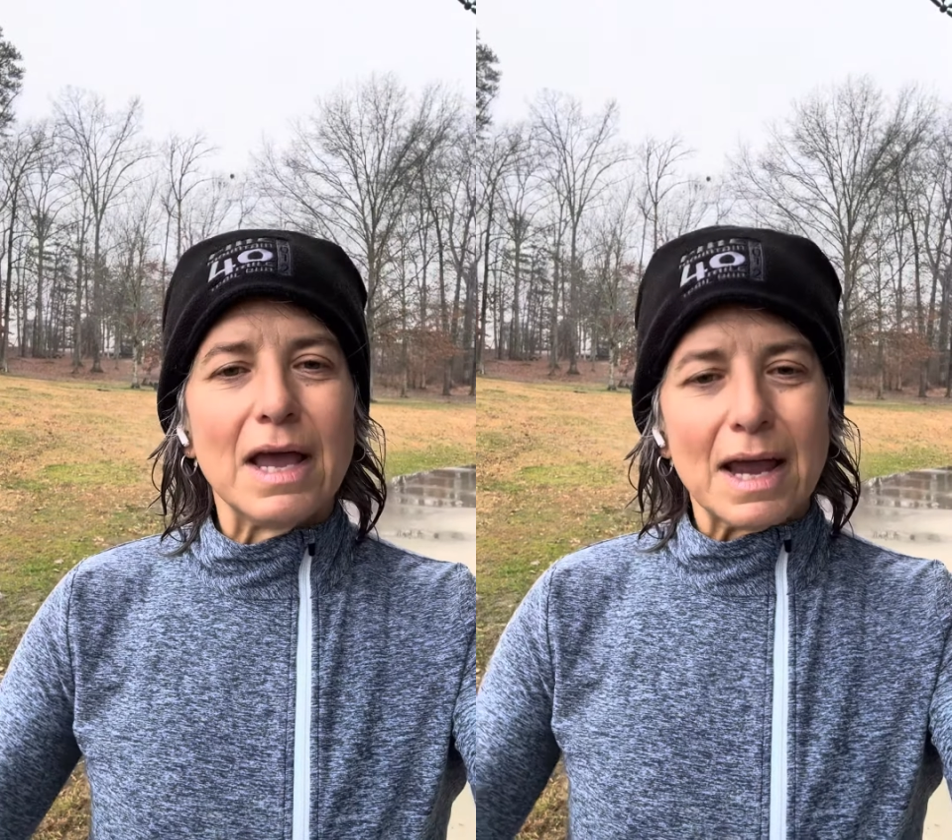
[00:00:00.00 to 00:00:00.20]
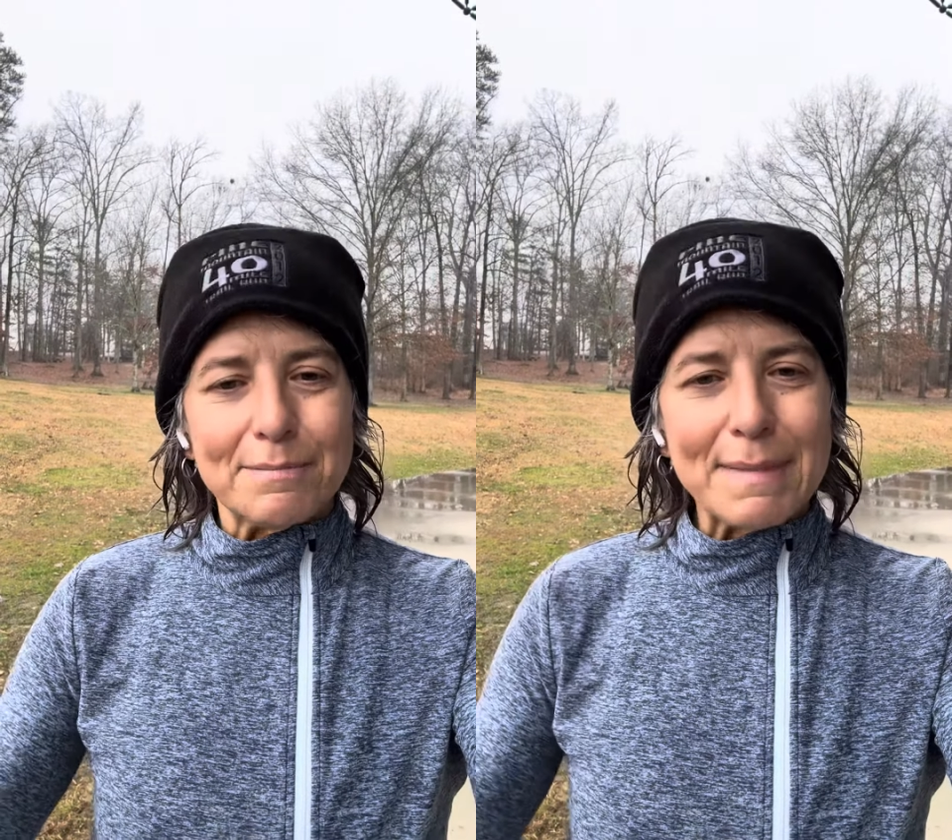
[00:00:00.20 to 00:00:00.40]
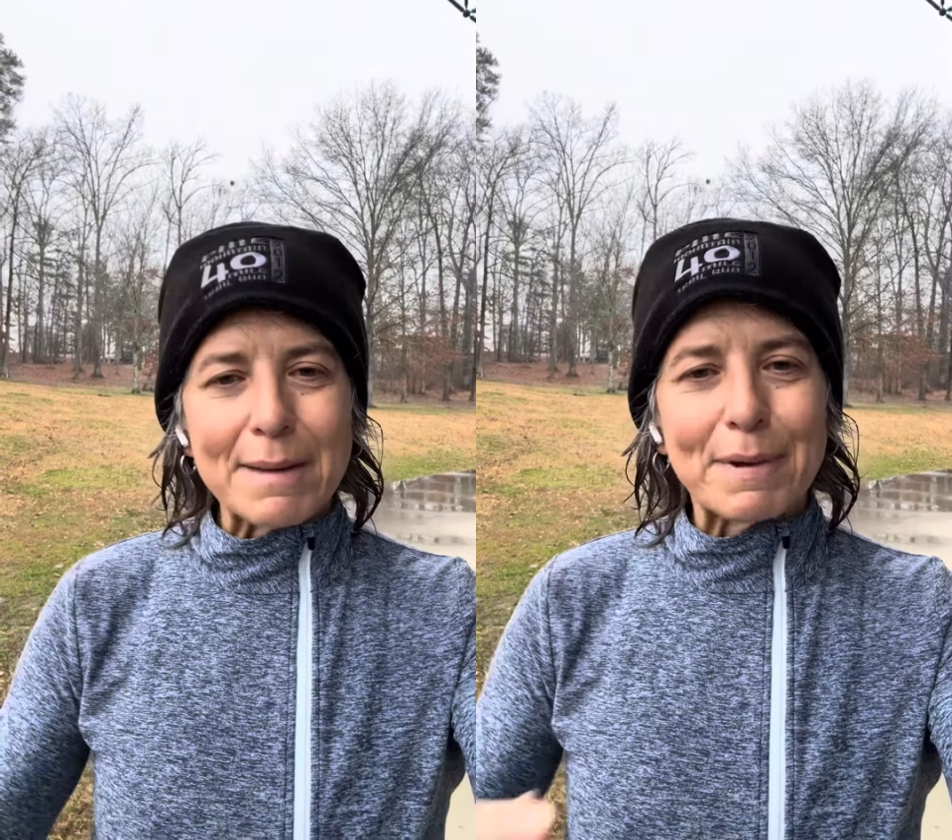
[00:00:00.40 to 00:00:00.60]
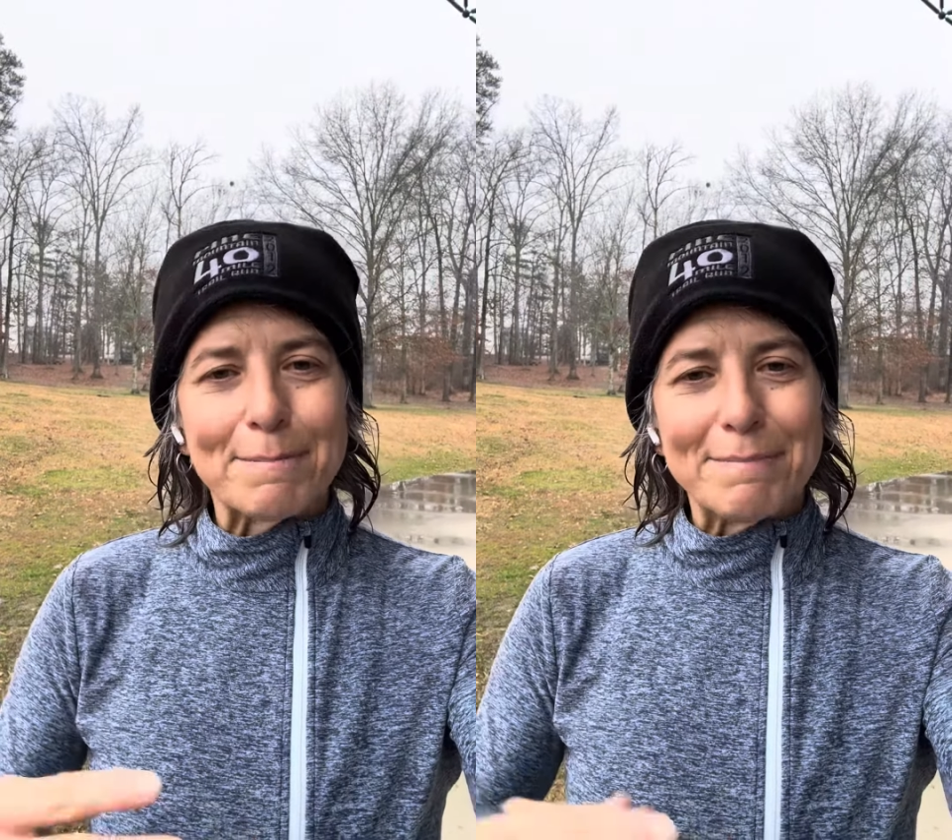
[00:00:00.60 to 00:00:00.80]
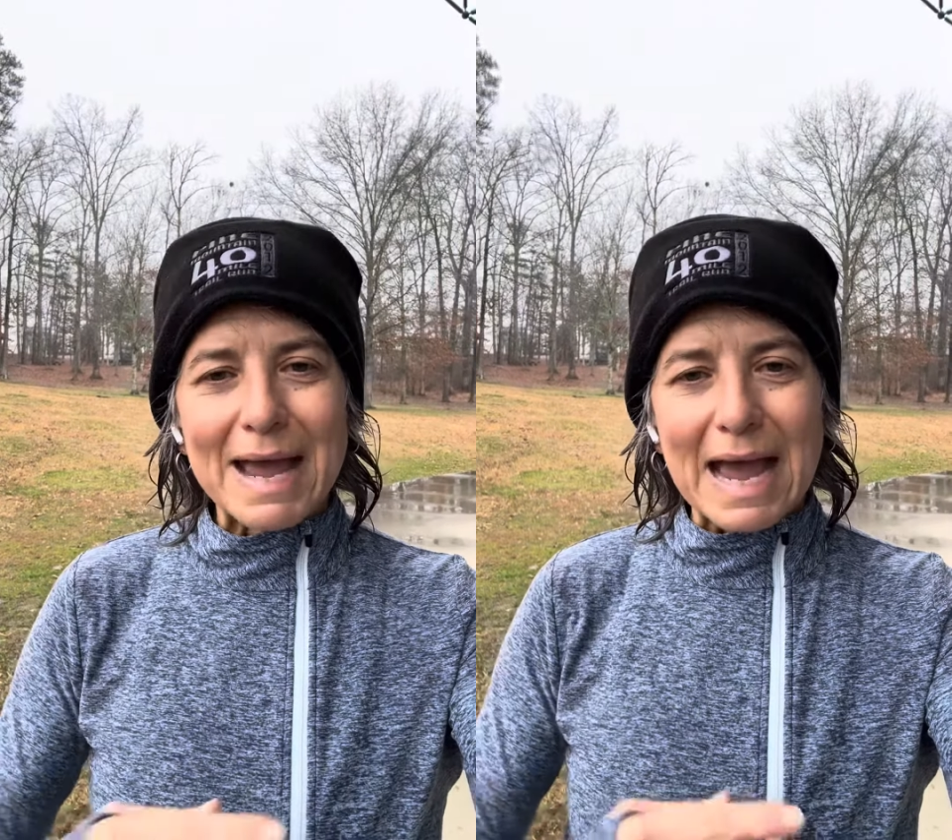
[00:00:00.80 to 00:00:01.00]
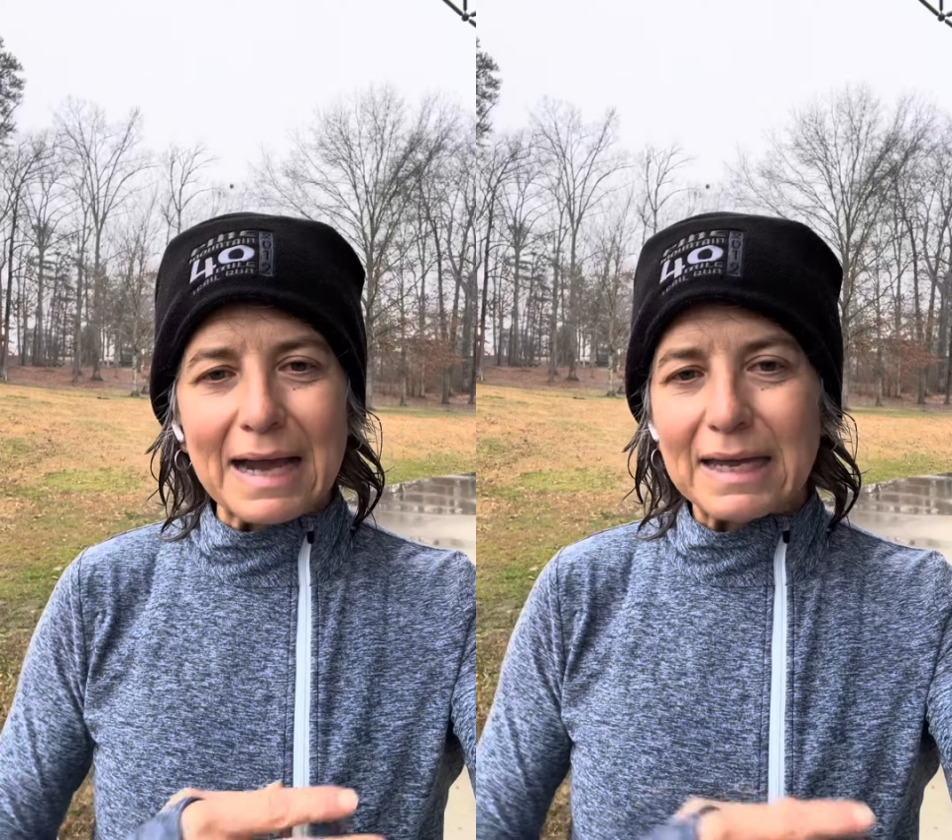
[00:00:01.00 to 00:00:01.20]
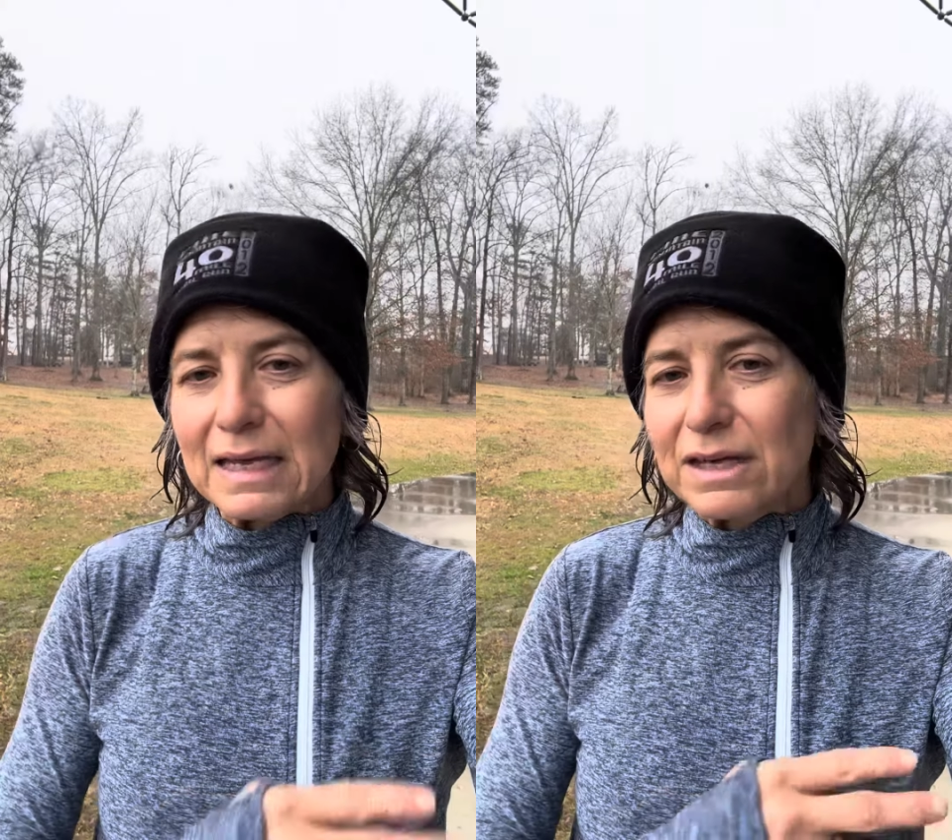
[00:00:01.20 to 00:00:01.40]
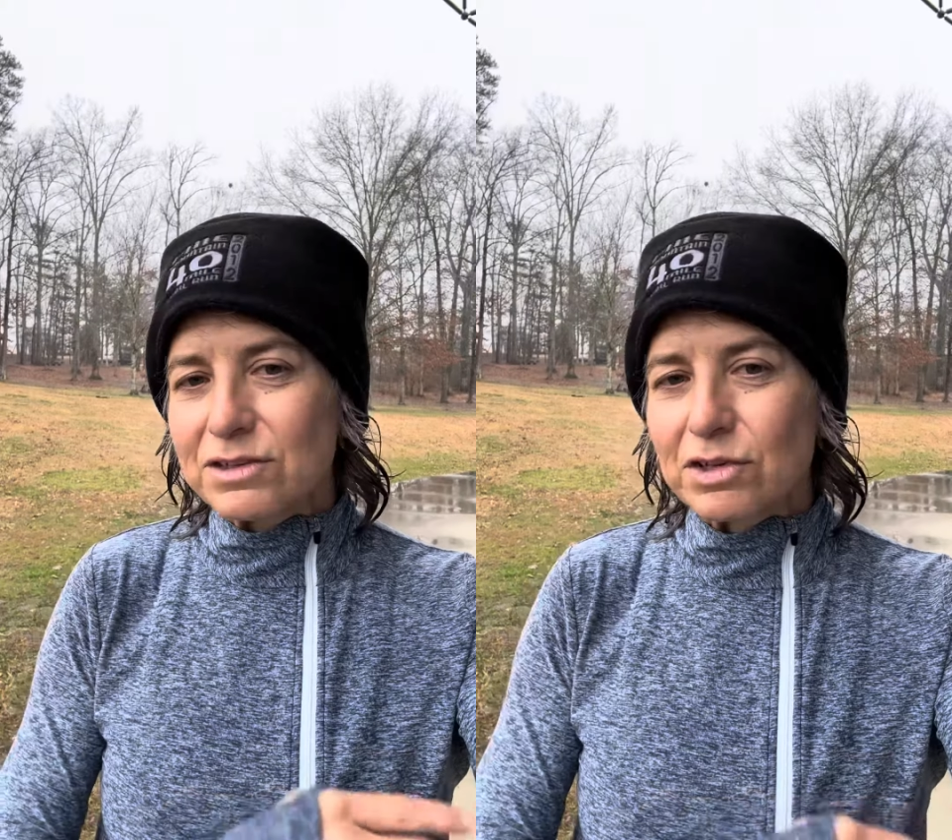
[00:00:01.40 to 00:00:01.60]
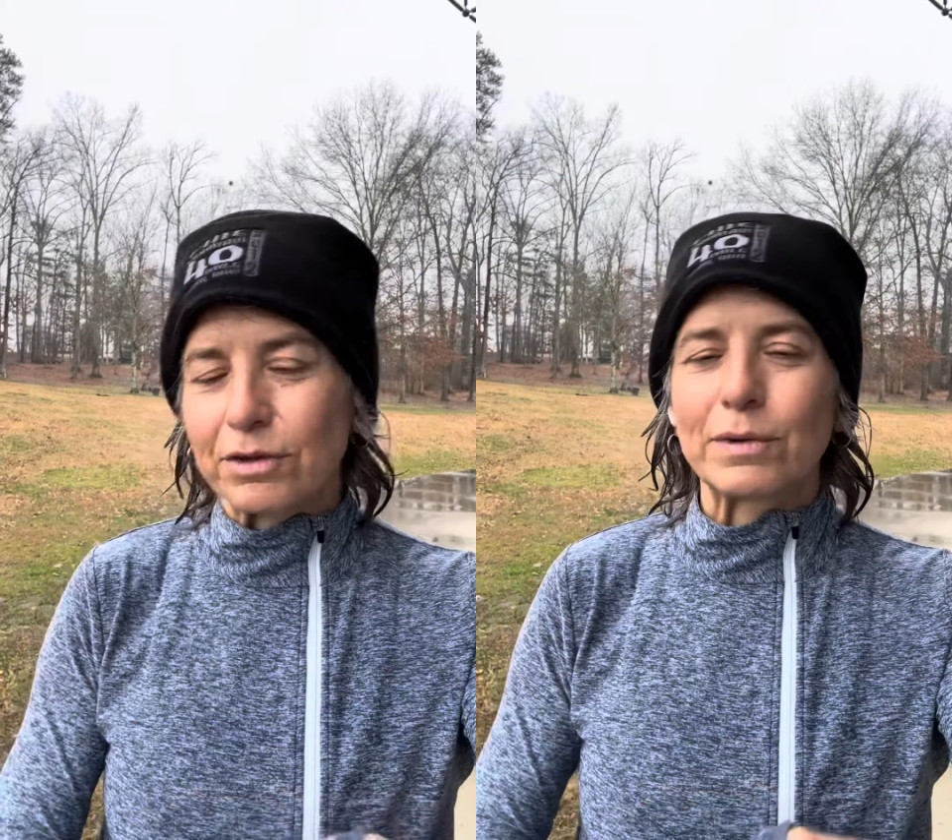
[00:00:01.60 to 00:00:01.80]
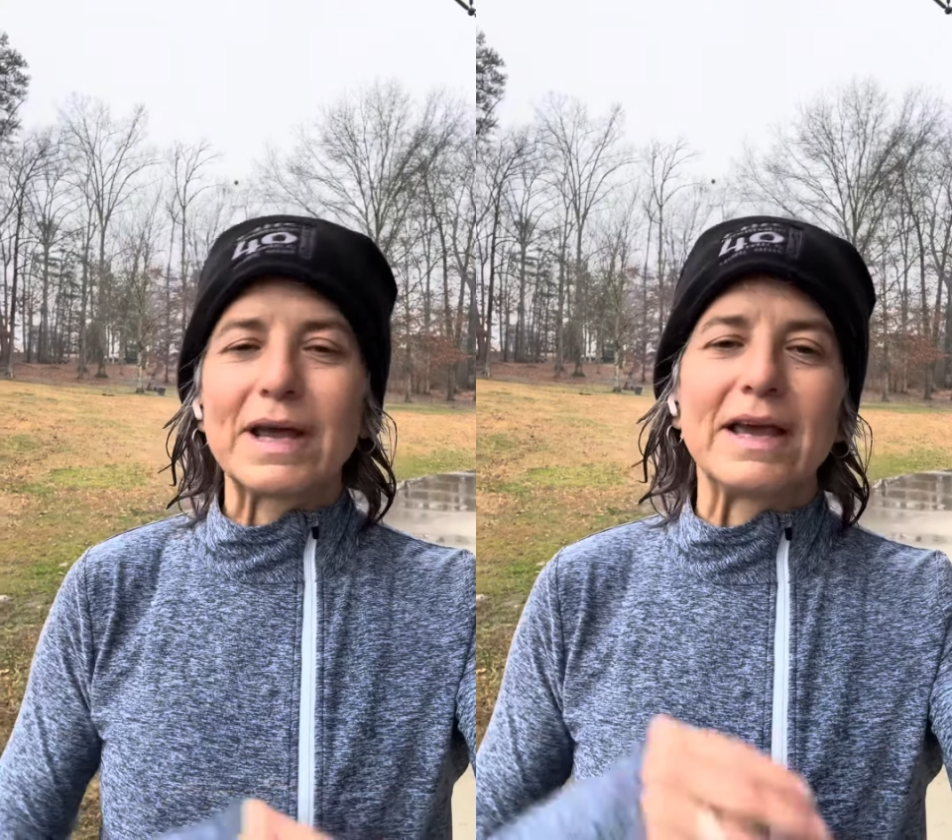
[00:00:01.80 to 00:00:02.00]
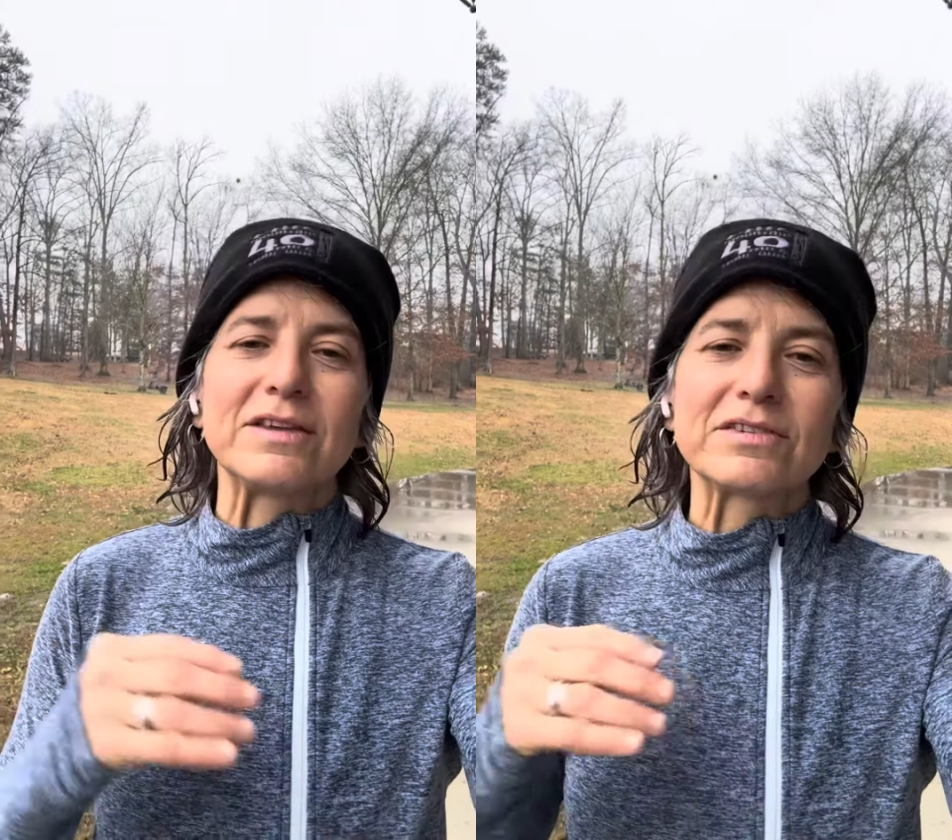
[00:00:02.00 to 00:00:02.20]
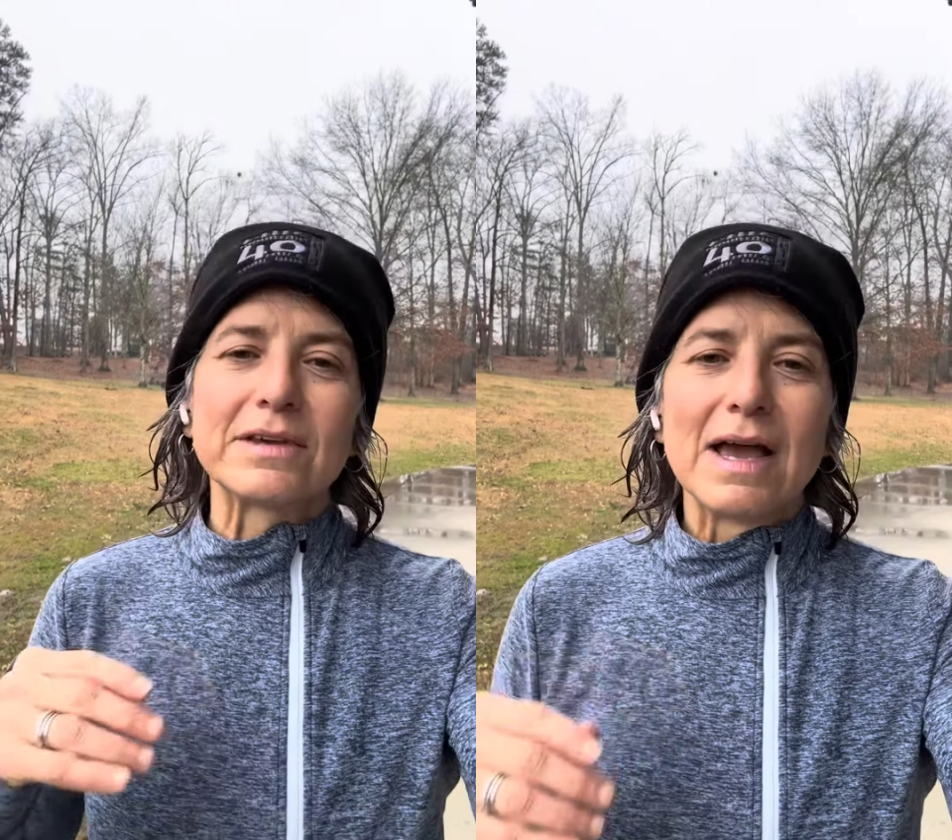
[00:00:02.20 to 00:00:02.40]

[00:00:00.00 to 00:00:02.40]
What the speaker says: and map back into the race